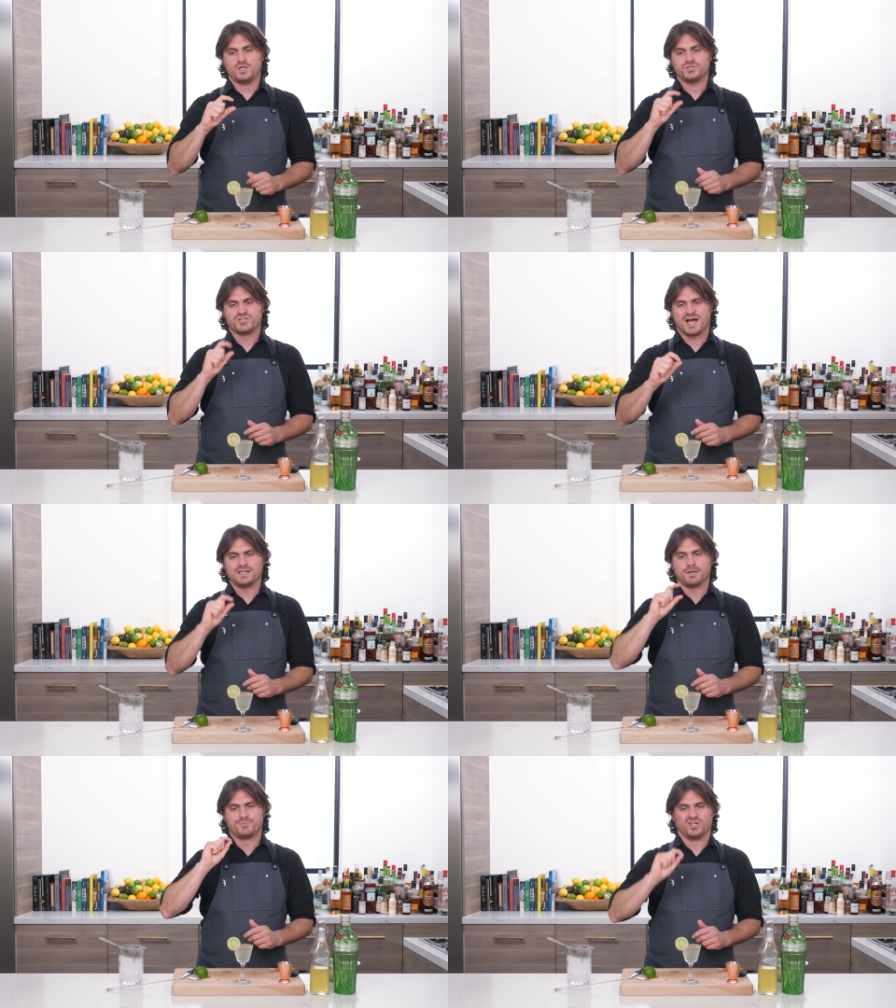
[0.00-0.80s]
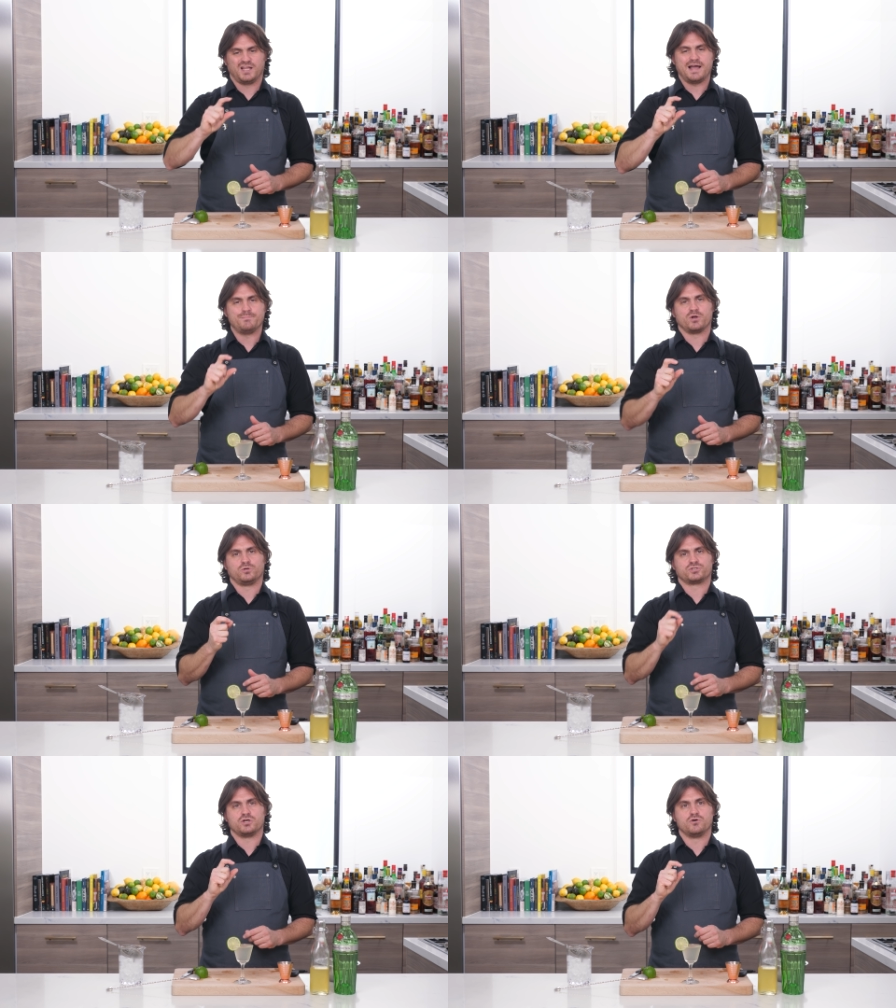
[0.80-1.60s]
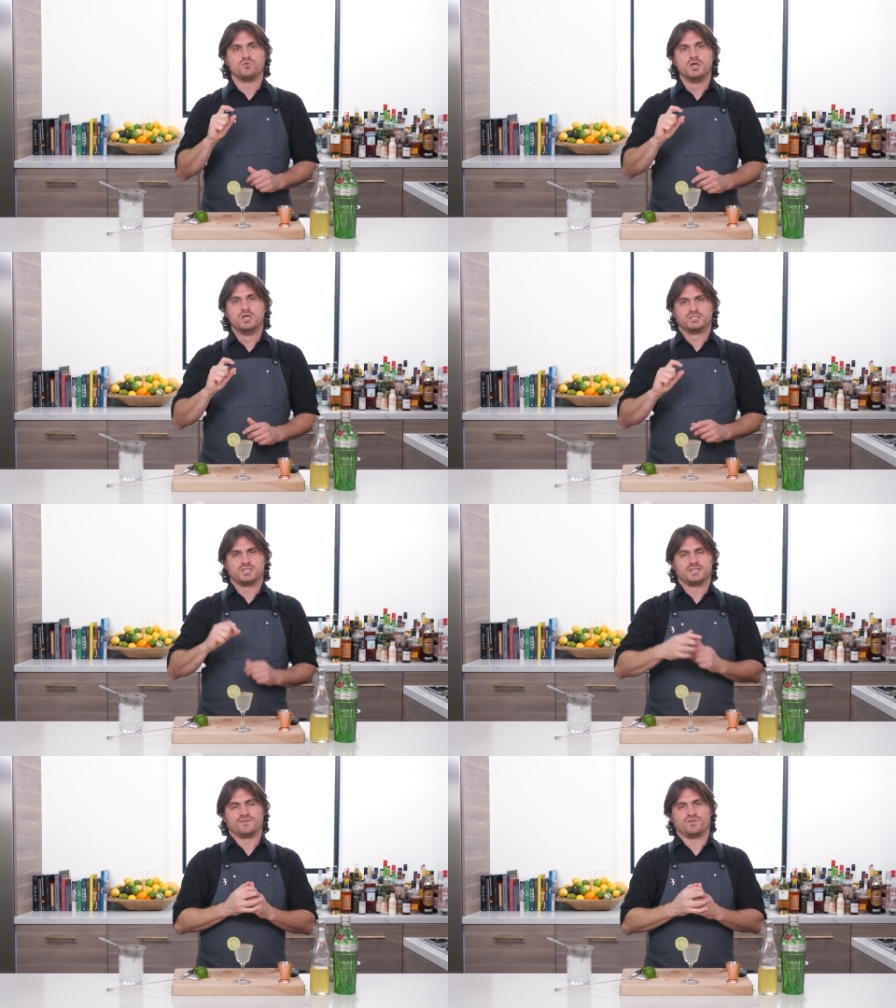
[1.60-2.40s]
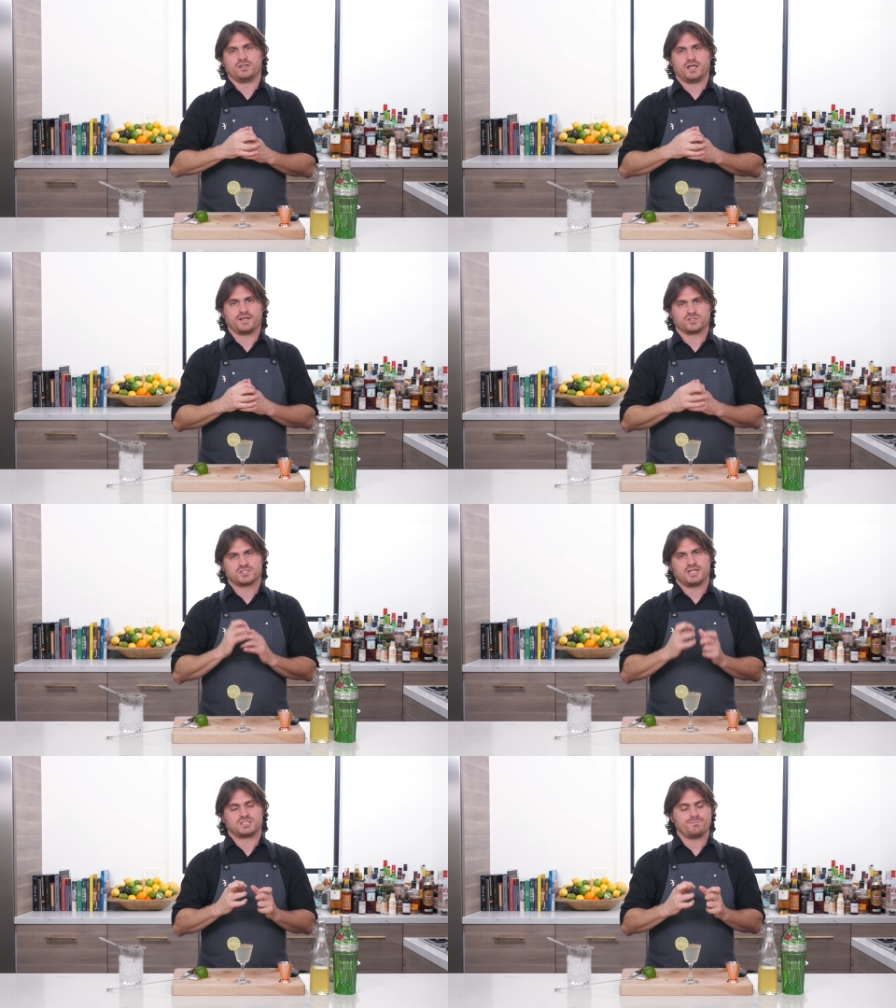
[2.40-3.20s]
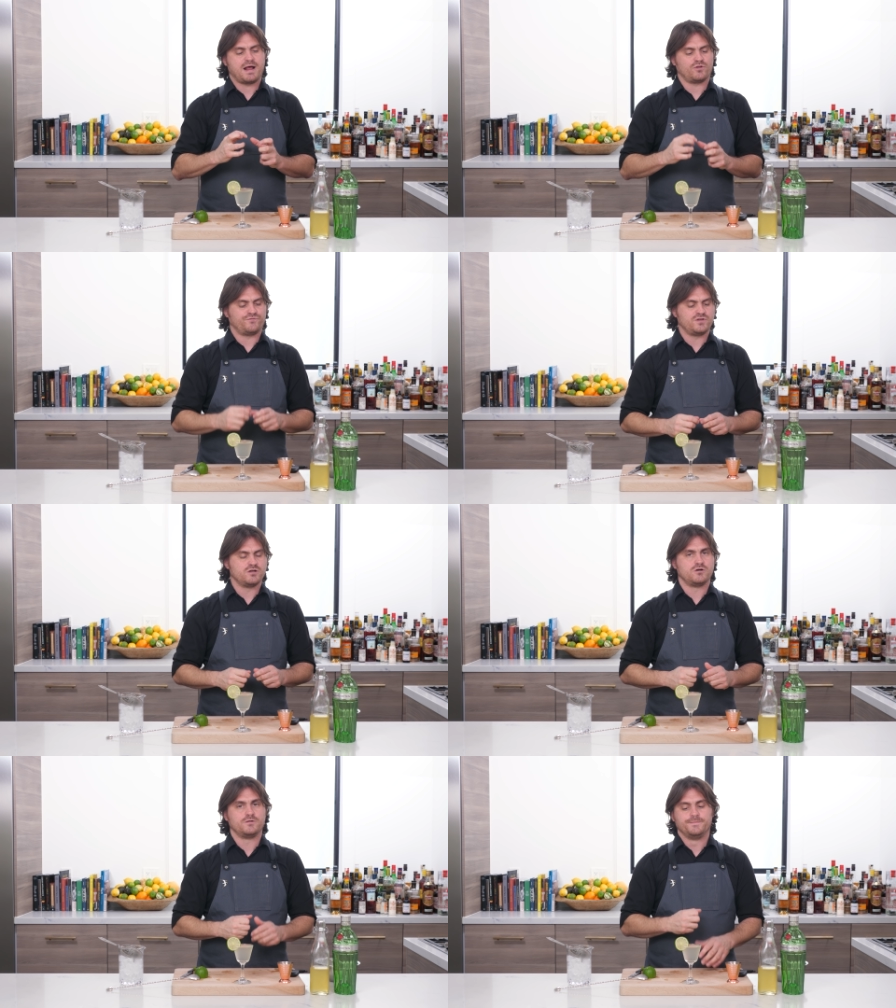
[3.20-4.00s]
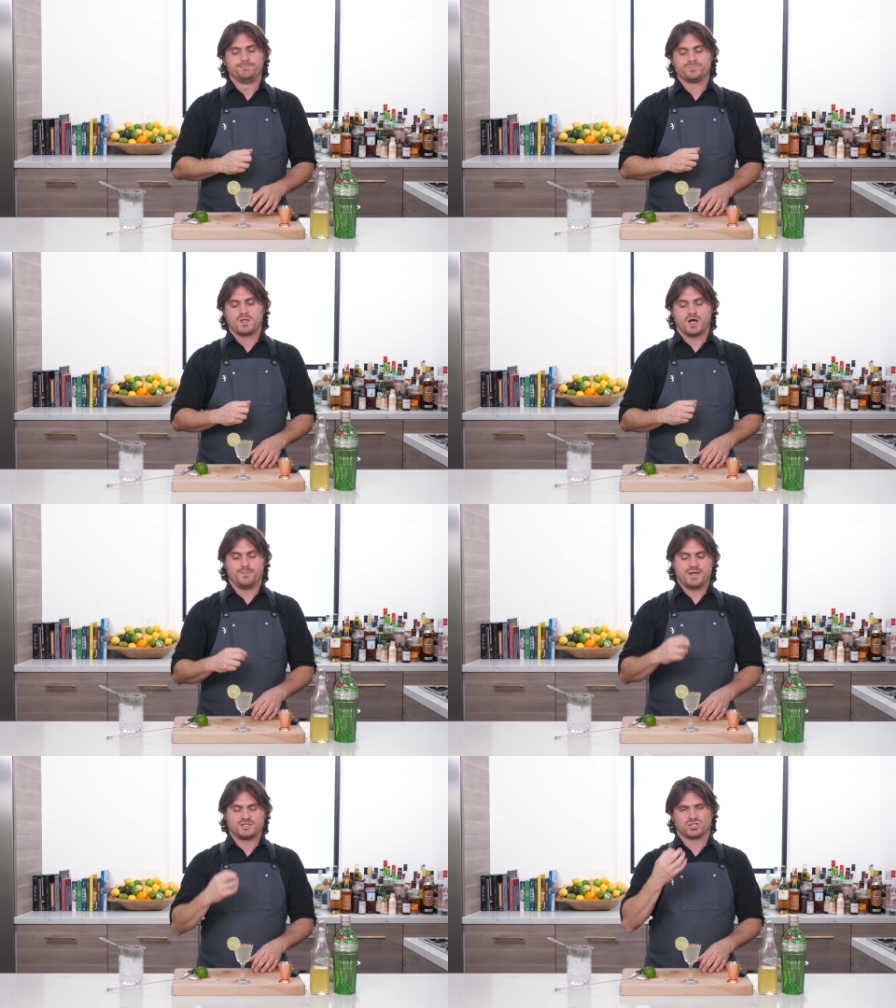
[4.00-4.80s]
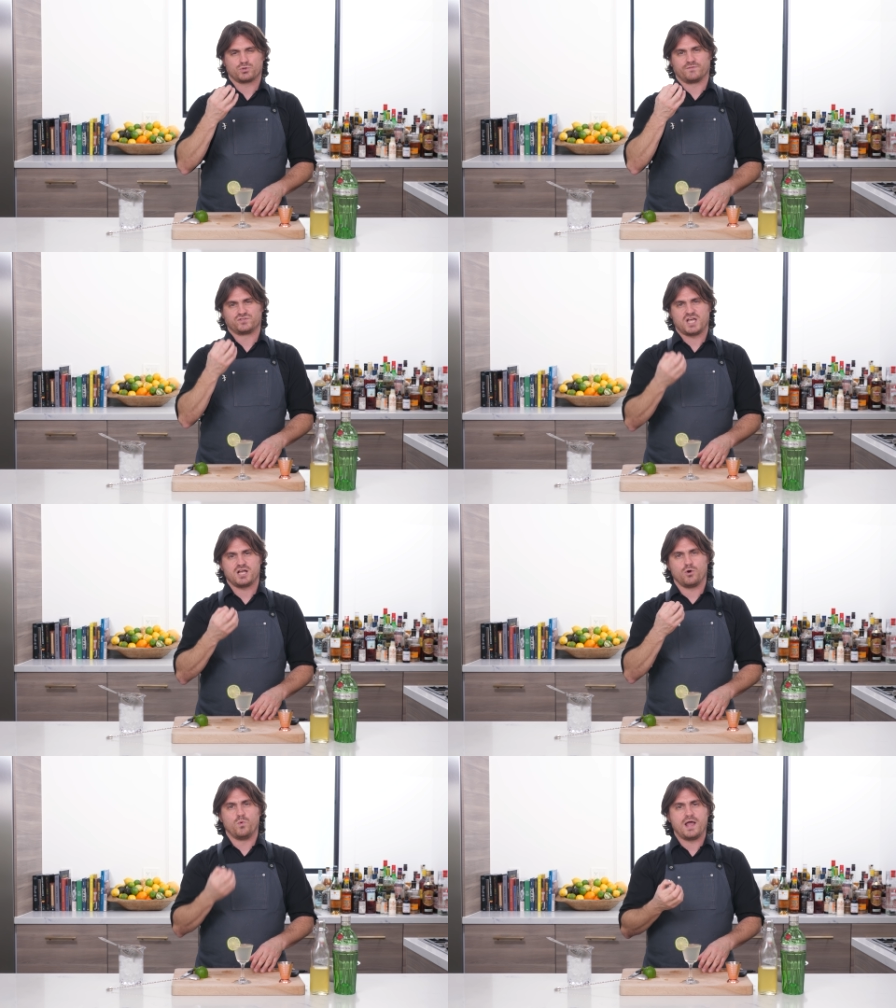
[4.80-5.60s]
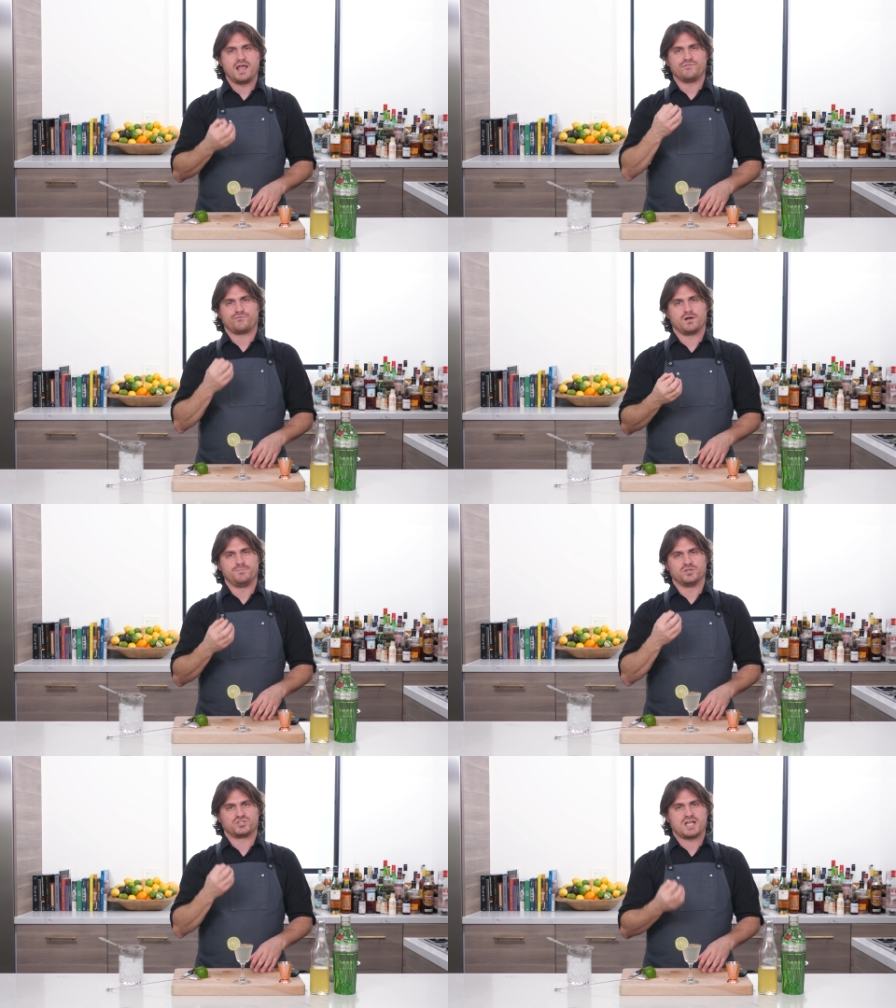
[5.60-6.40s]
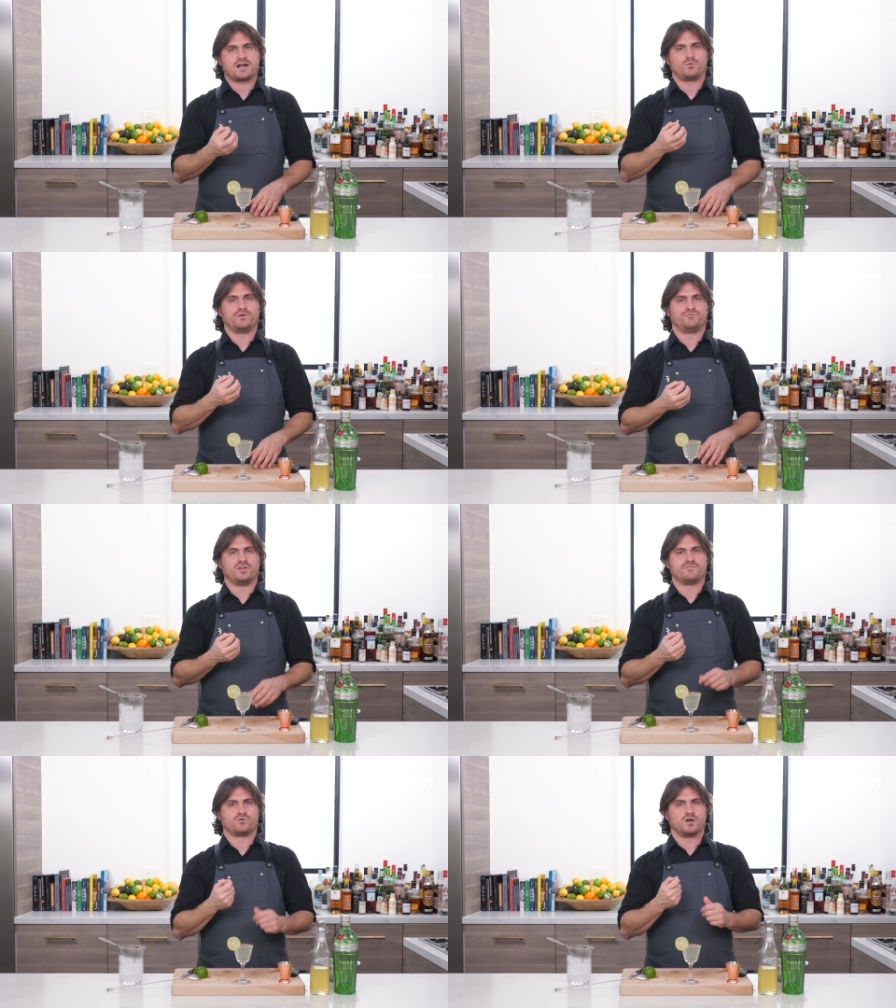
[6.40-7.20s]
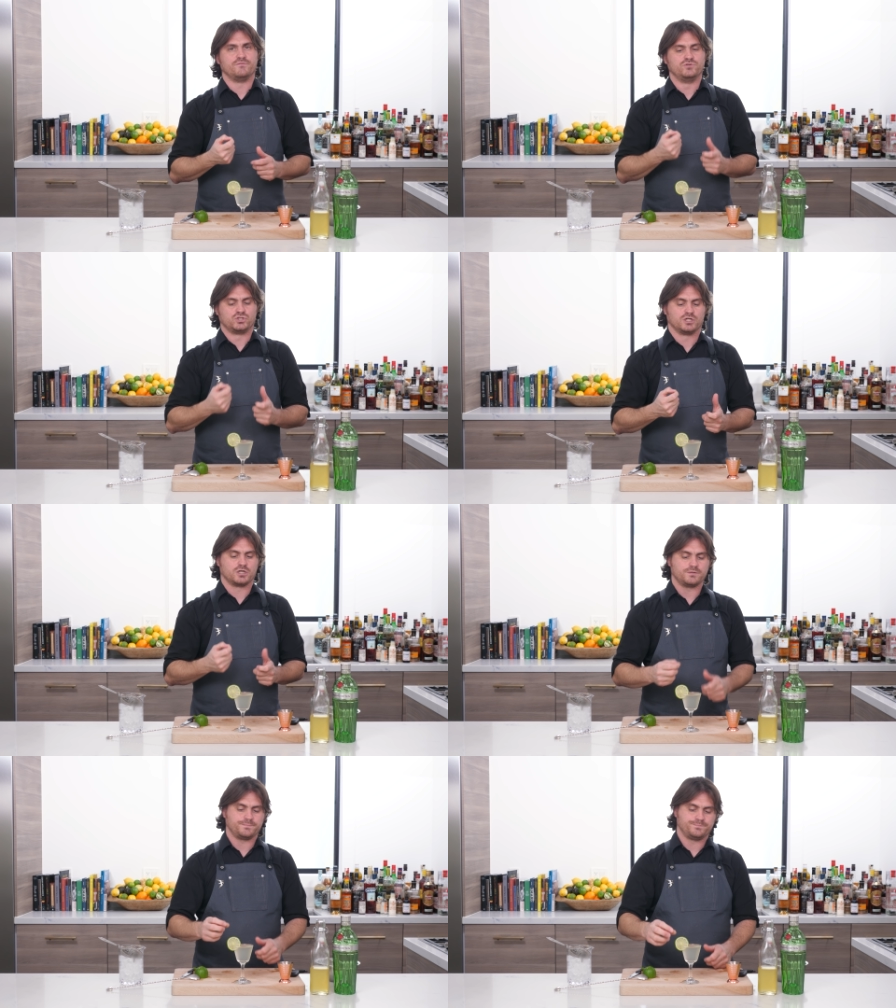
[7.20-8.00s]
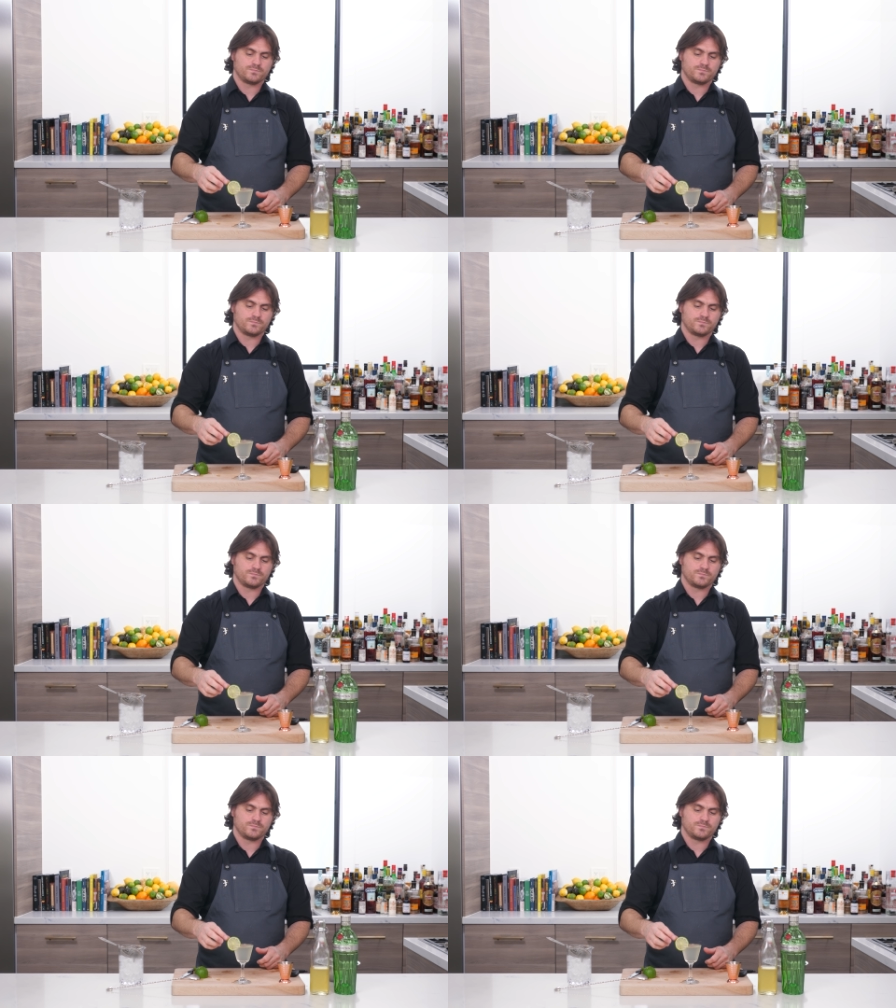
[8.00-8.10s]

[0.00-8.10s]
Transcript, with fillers: to dial up the lime, but also to give it like this nice mouth feel um, and to sort of take away from the saccharin flavor of the sugar.